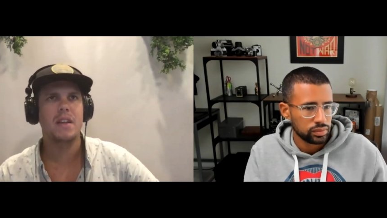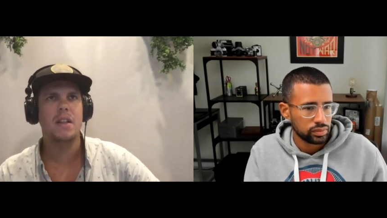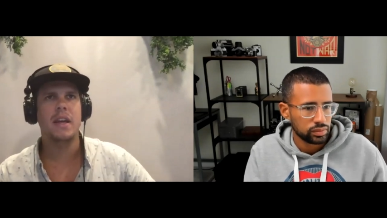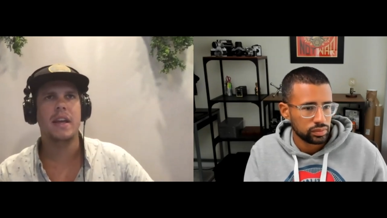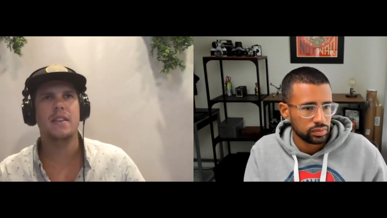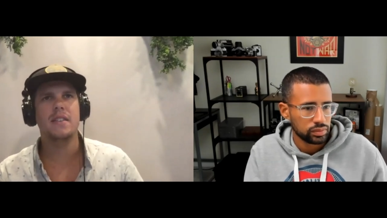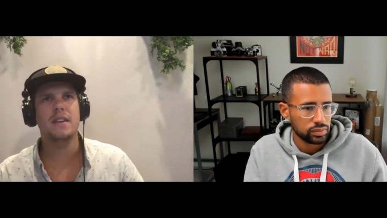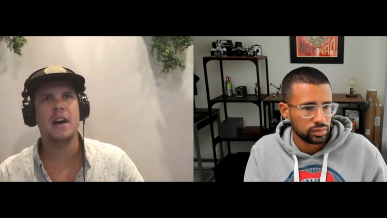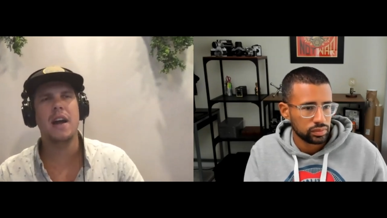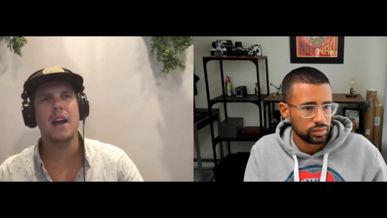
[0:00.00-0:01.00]
Speaker 1: like
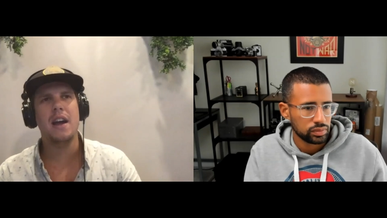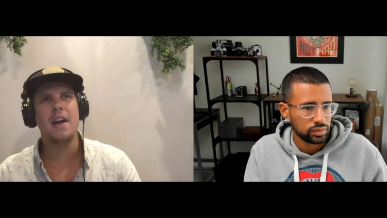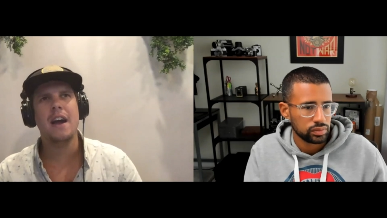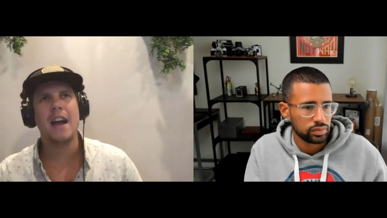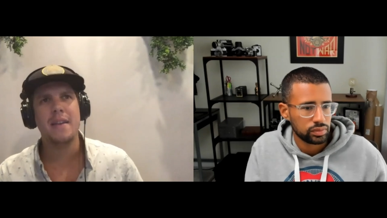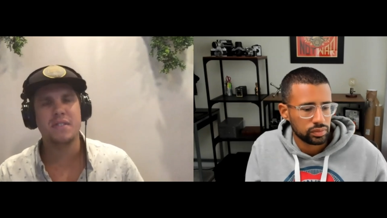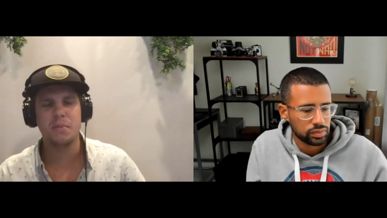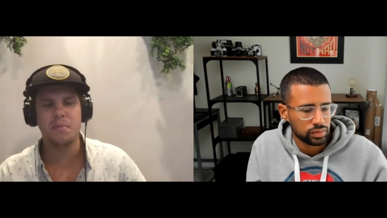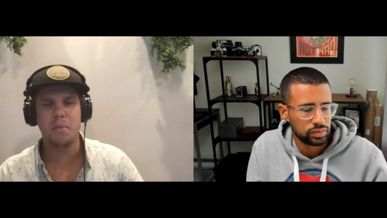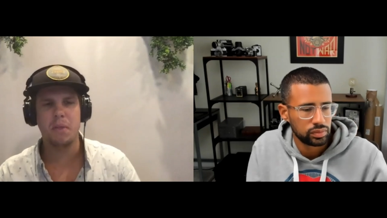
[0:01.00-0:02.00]
I, I have some
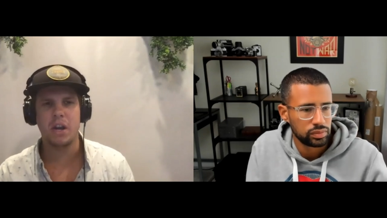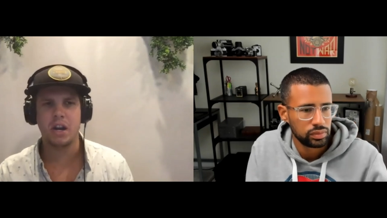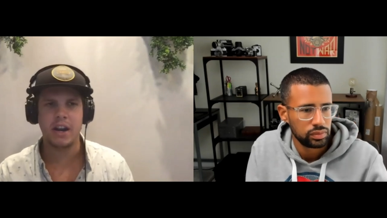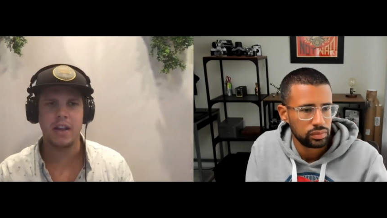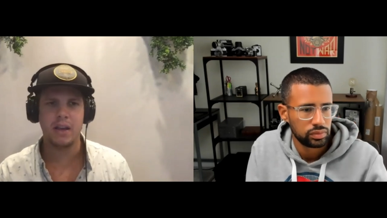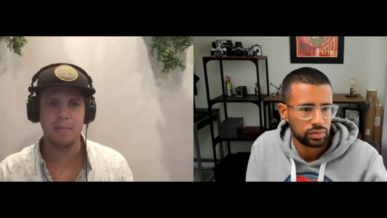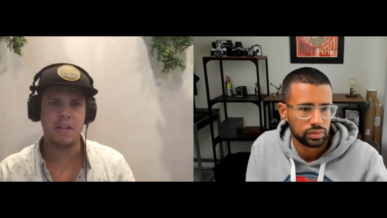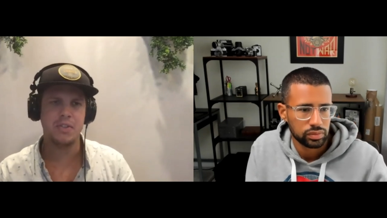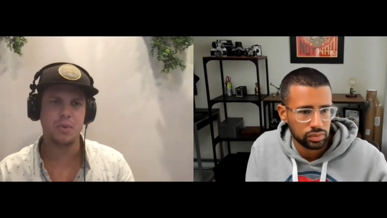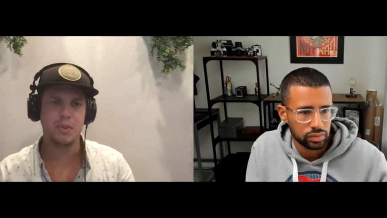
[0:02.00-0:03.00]
people that are kind of like
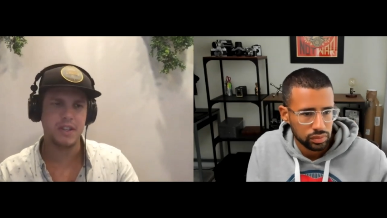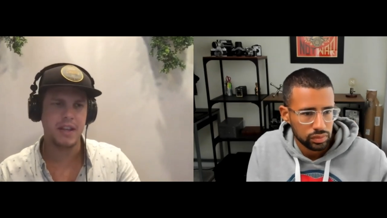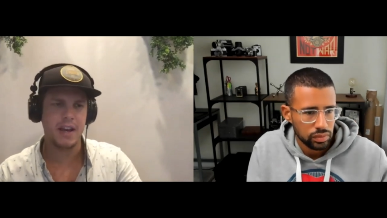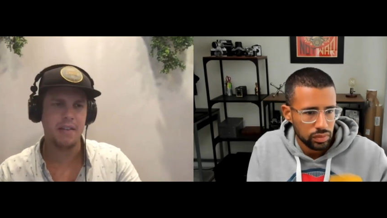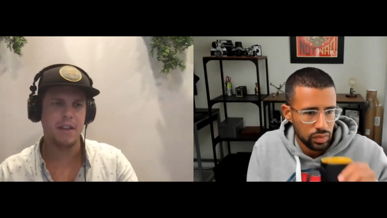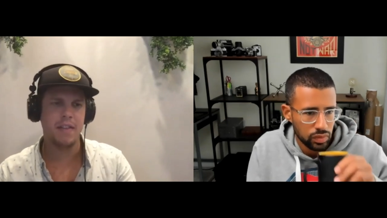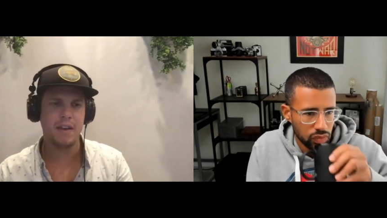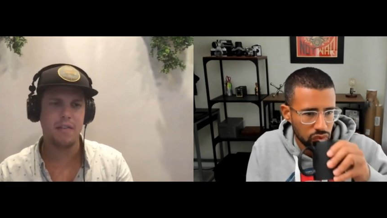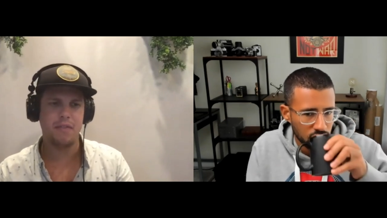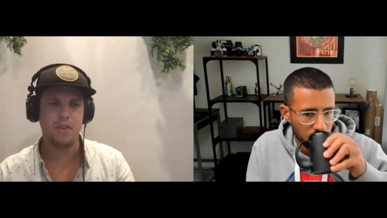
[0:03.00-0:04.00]
mentors in that in that
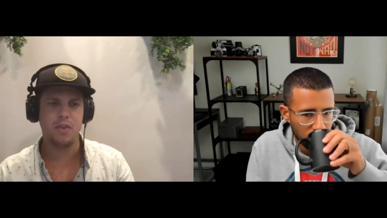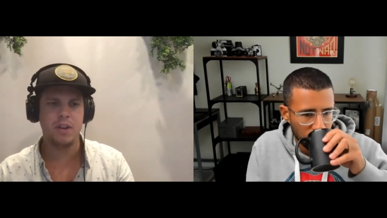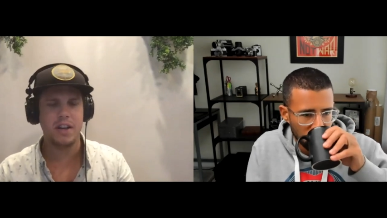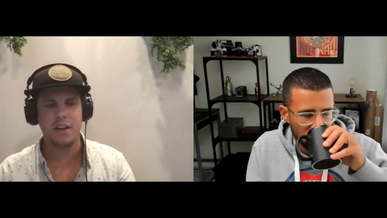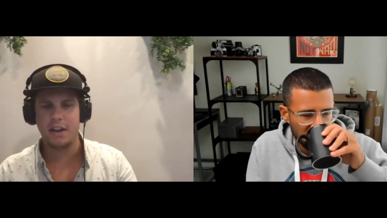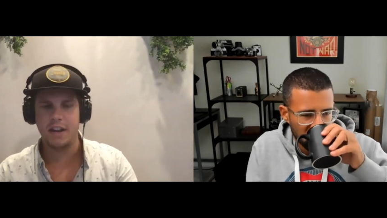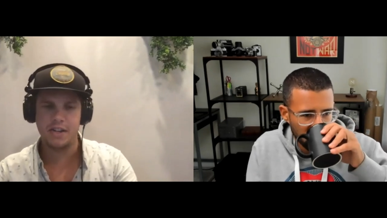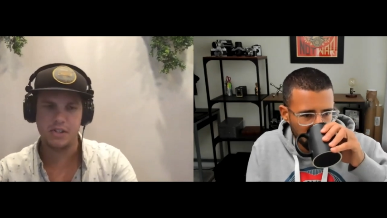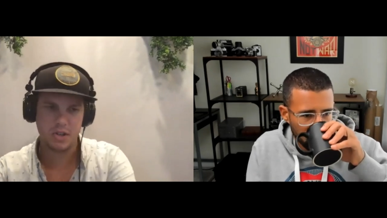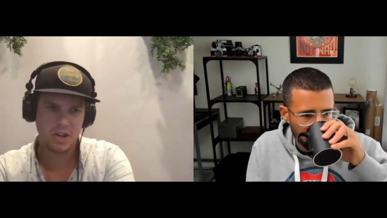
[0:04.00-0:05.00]
field, not in any
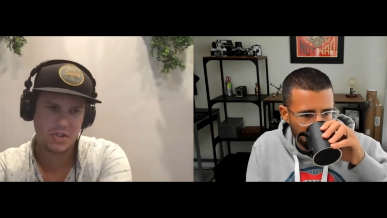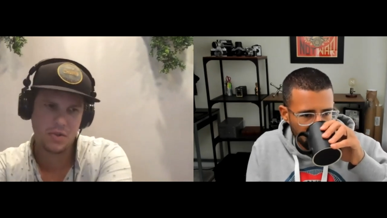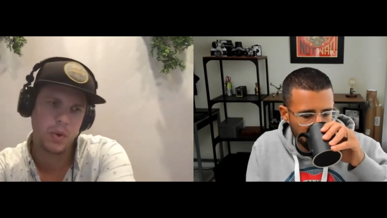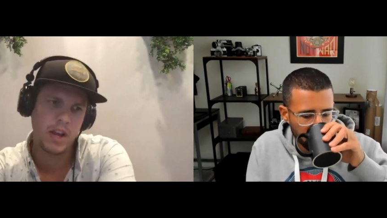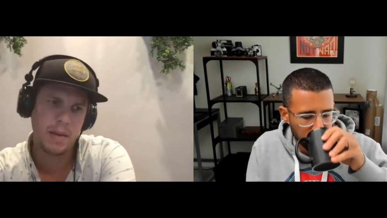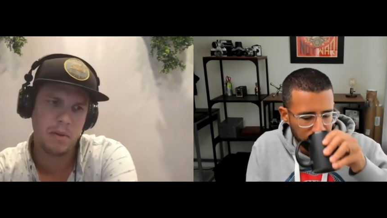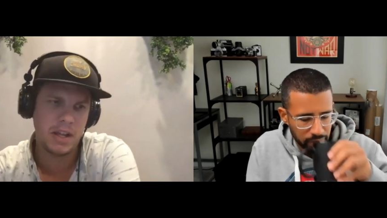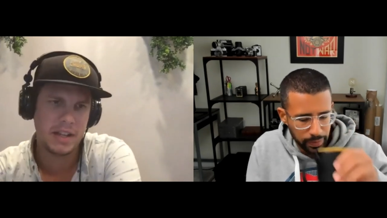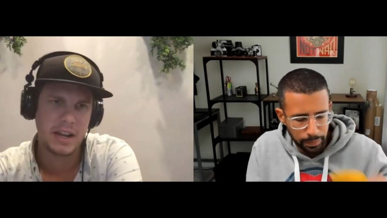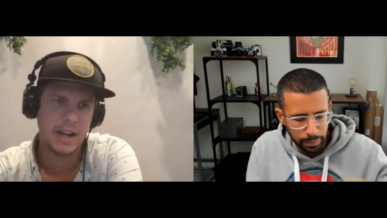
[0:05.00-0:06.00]
structured way, but like
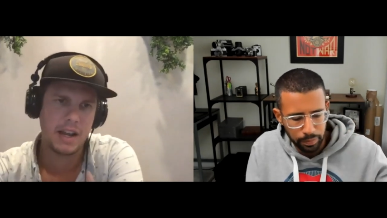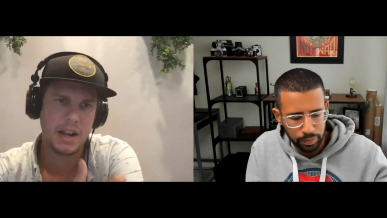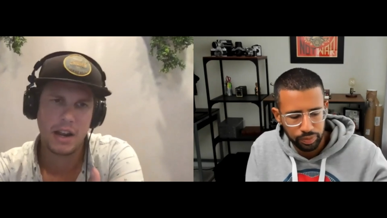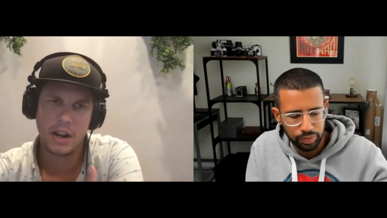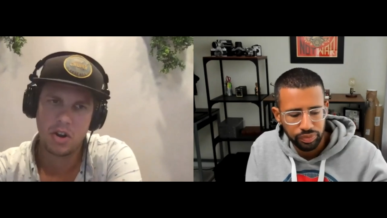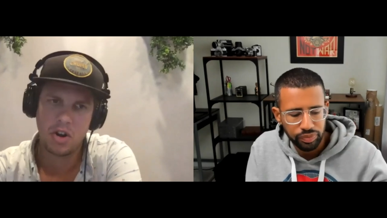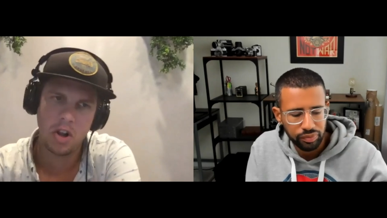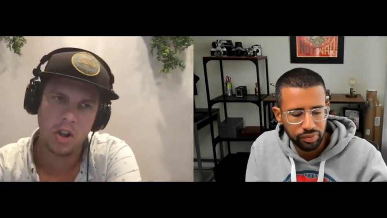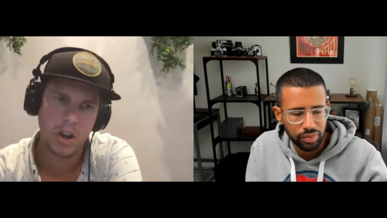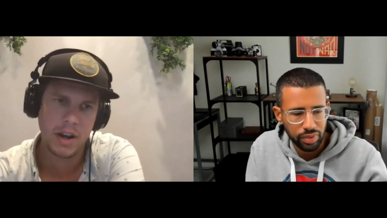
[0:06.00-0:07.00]
that I can kind of call
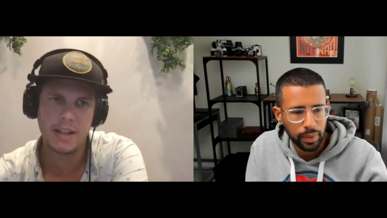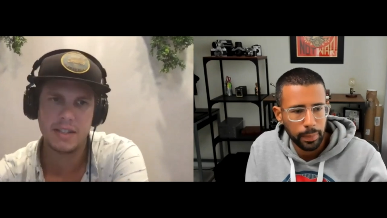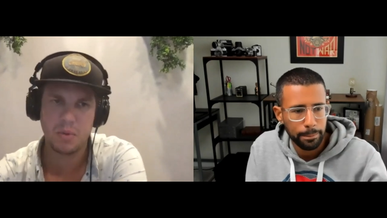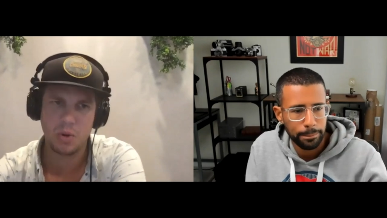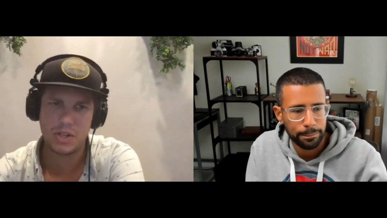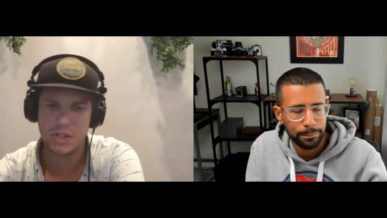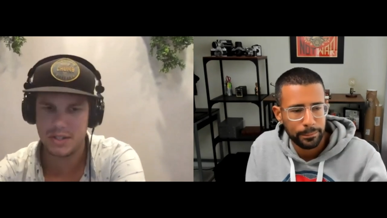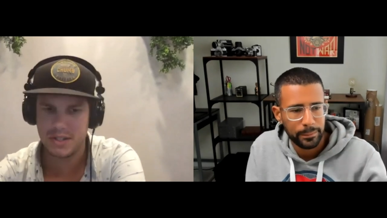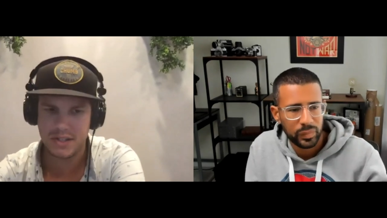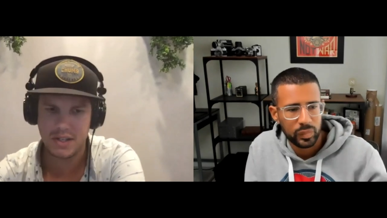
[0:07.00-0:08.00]
on and ask some questions and
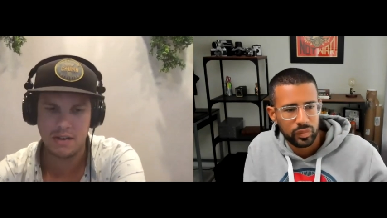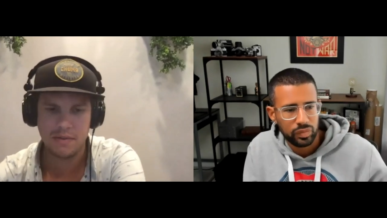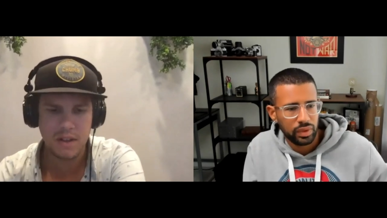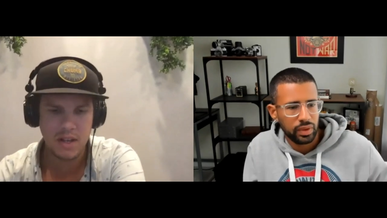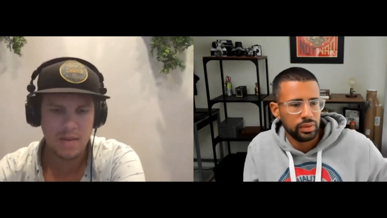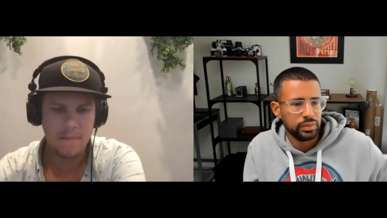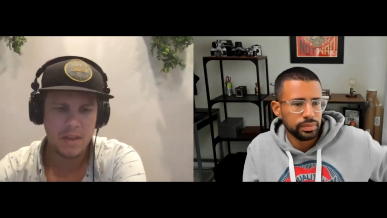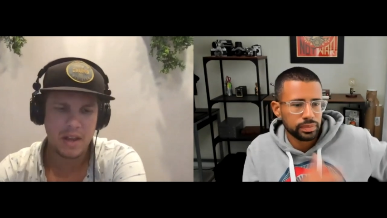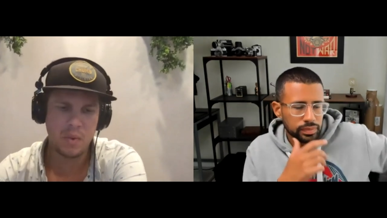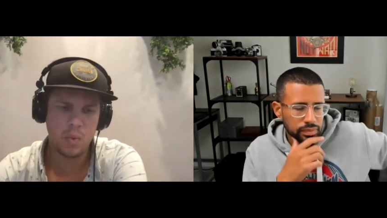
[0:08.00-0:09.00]
stuff. And
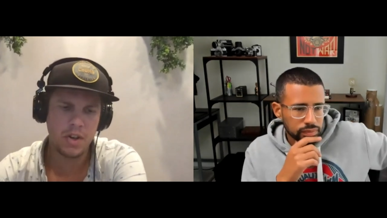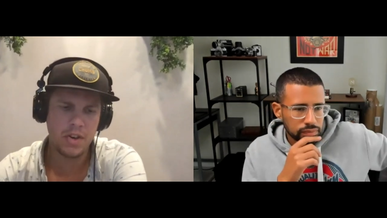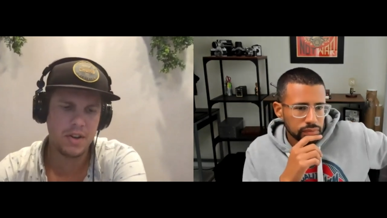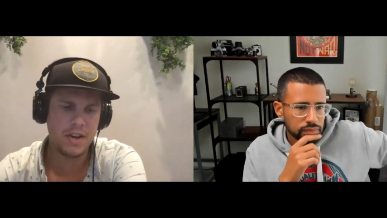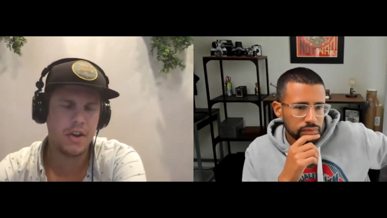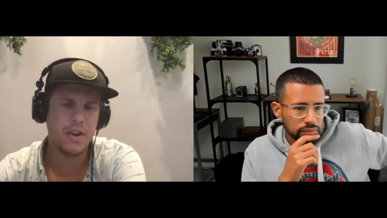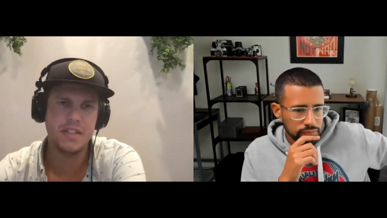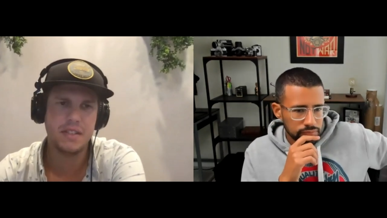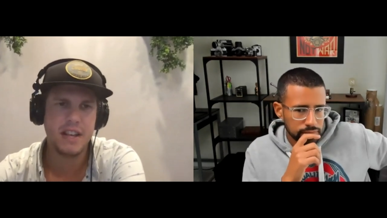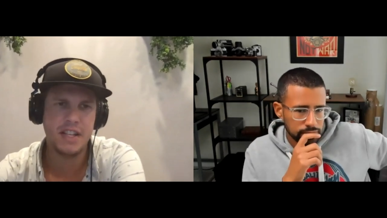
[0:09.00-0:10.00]
the one dude, you know, his
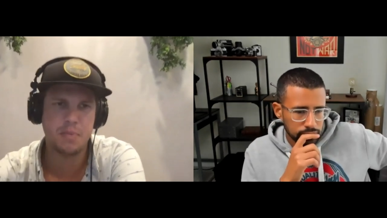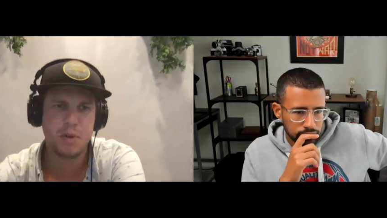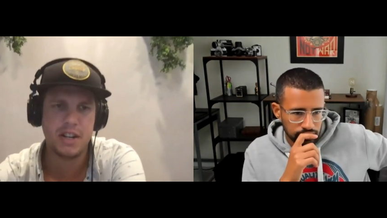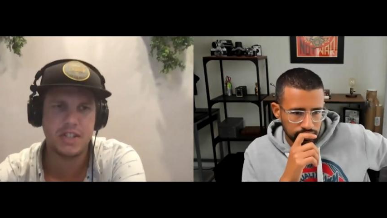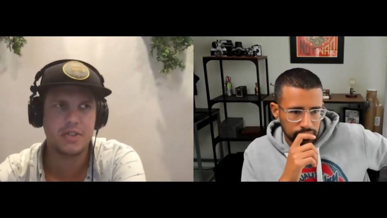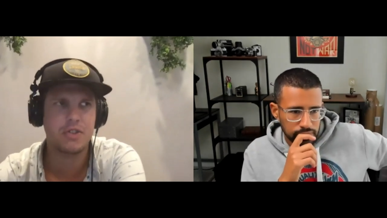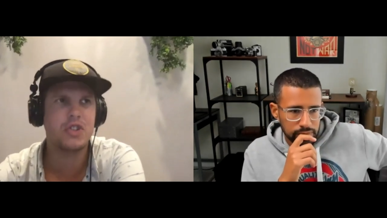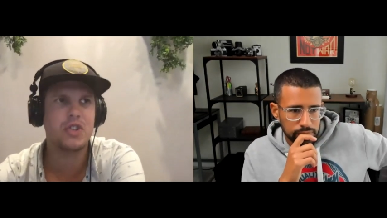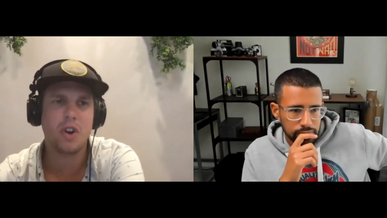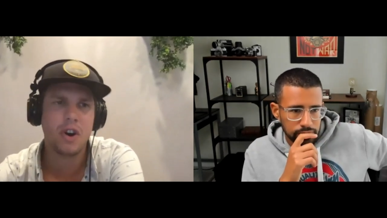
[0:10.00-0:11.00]
his projects are
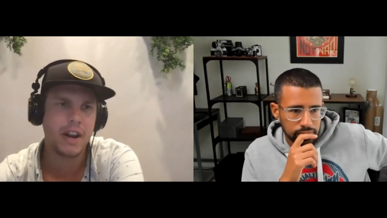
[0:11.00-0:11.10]
starting